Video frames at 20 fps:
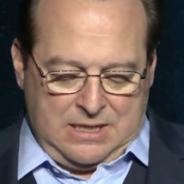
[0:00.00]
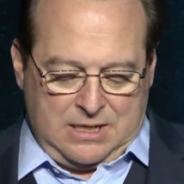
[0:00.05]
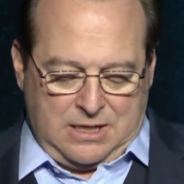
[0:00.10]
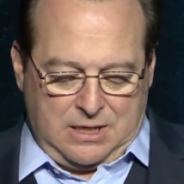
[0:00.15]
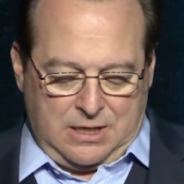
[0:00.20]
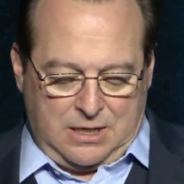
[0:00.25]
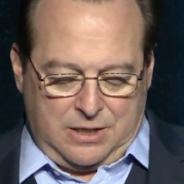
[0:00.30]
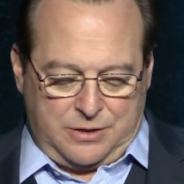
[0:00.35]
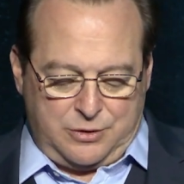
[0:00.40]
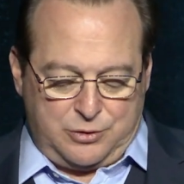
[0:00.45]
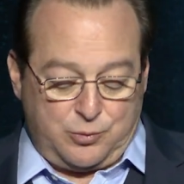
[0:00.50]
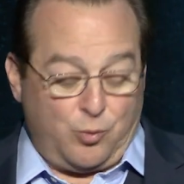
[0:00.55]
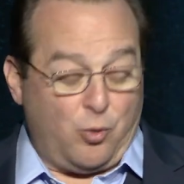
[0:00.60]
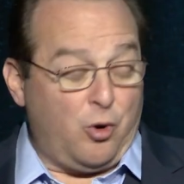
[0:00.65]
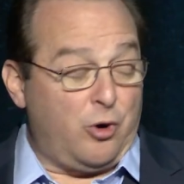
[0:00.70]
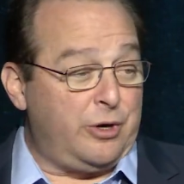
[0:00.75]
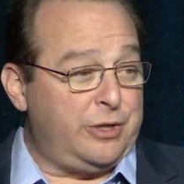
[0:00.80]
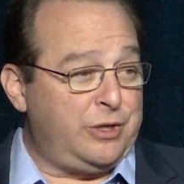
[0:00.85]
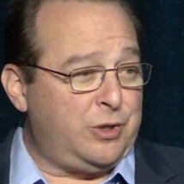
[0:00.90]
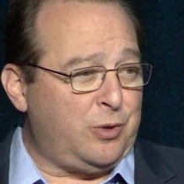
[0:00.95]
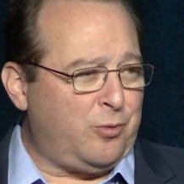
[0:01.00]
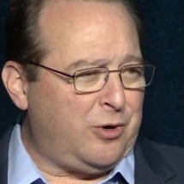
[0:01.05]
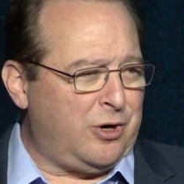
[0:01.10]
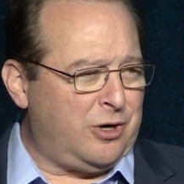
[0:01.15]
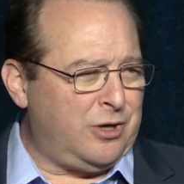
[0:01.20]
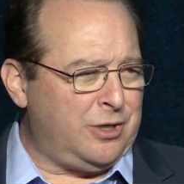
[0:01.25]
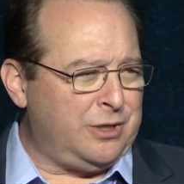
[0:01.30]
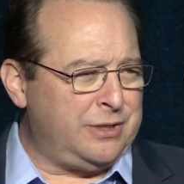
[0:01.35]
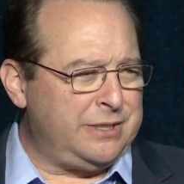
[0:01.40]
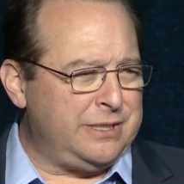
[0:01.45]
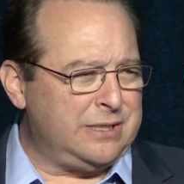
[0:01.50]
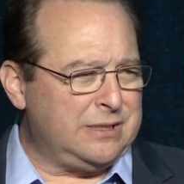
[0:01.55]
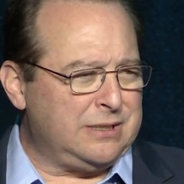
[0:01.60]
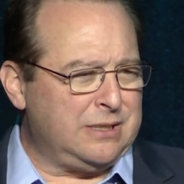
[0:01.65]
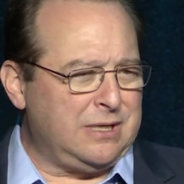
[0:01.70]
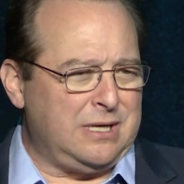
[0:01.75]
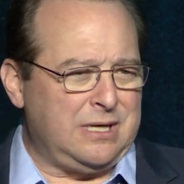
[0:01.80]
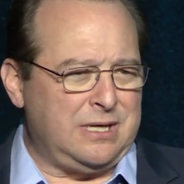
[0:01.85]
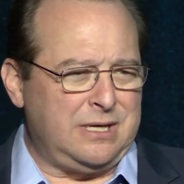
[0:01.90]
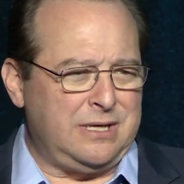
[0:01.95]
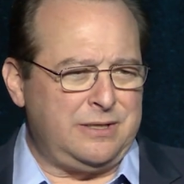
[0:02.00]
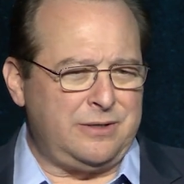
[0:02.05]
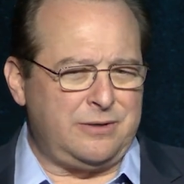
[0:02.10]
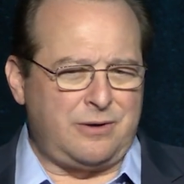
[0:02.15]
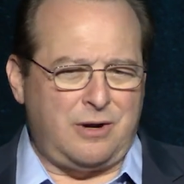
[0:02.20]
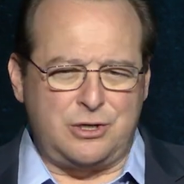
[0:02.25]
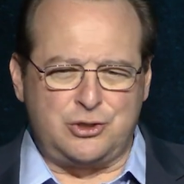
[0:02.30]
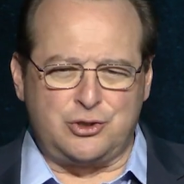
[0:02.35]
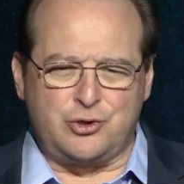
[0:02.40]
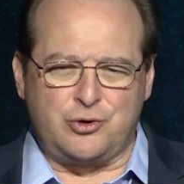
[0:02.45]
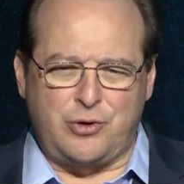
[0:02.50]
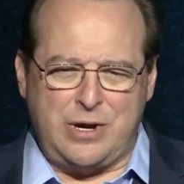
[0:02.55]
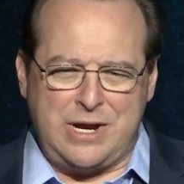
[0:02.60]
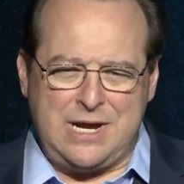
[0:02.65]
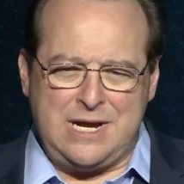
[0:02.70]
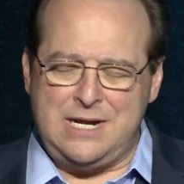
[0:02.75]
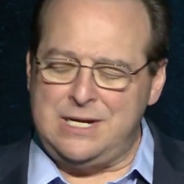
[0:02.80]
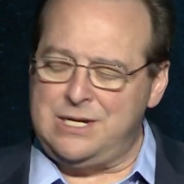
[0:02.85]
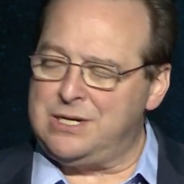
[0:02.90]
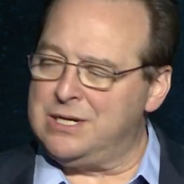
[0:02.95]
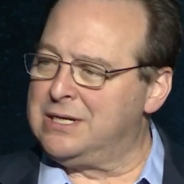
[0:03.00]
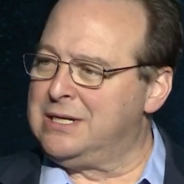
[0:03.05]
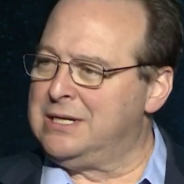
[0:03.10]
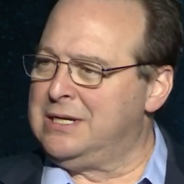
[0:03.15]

Uh, there's war in the world. Uh, there are trade